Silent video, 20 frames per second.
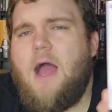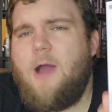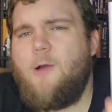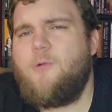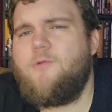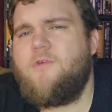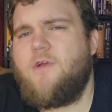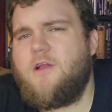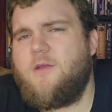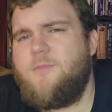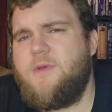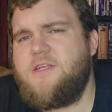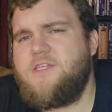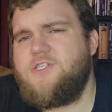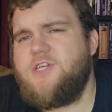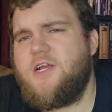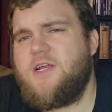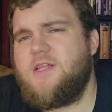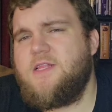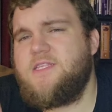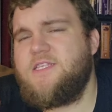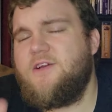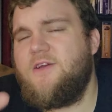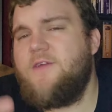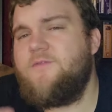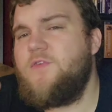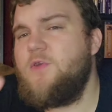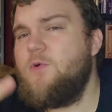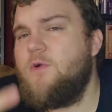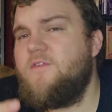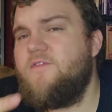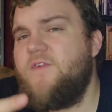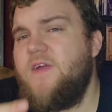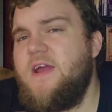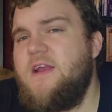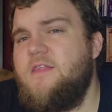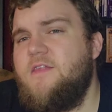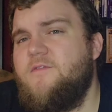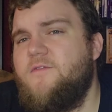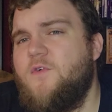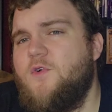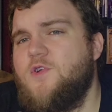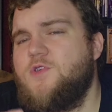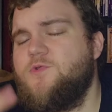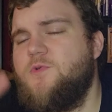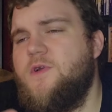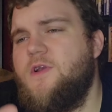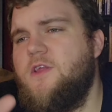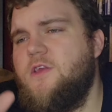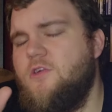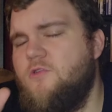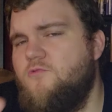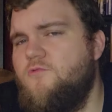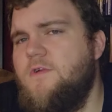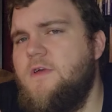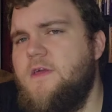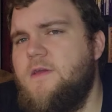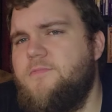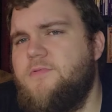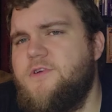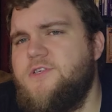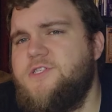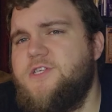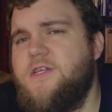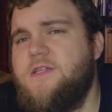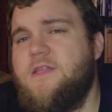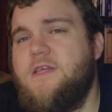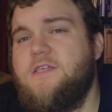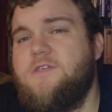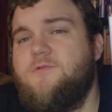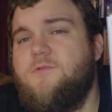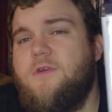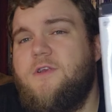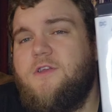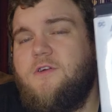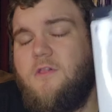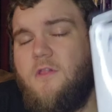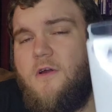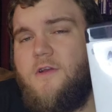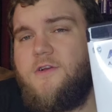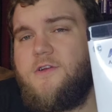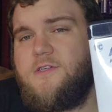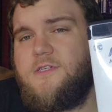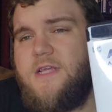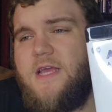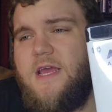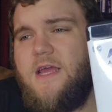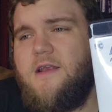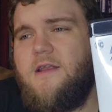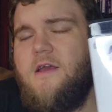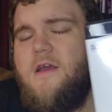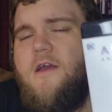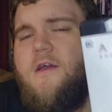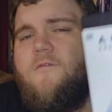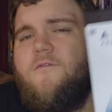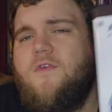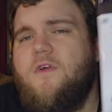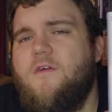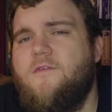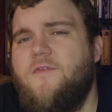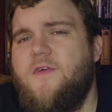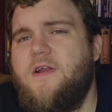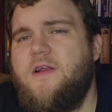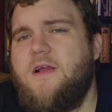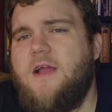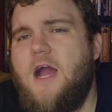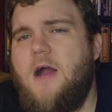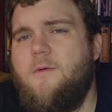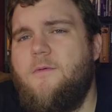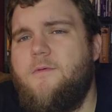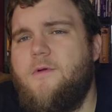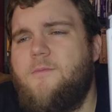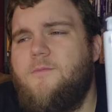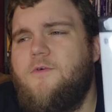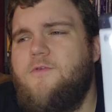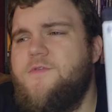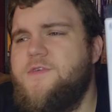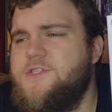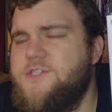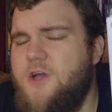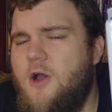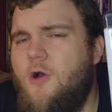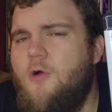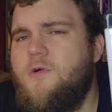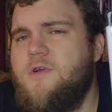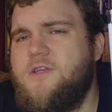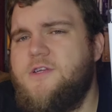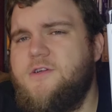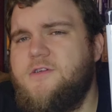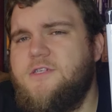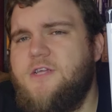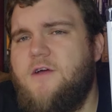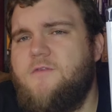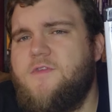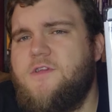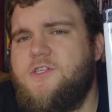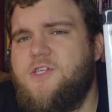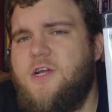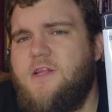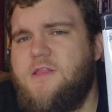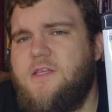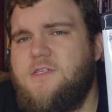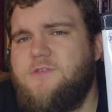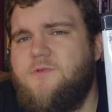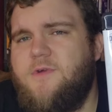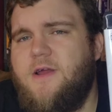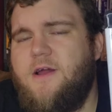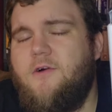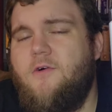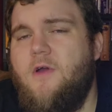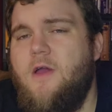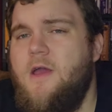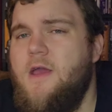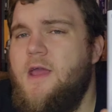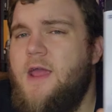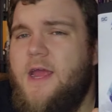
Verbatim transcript: I would recommend checking this out. If you were a fan of the first one, you'll really appreciate this one. You'll understand. If you're a fan of comic book movies, you owe it to yourself to check this one out.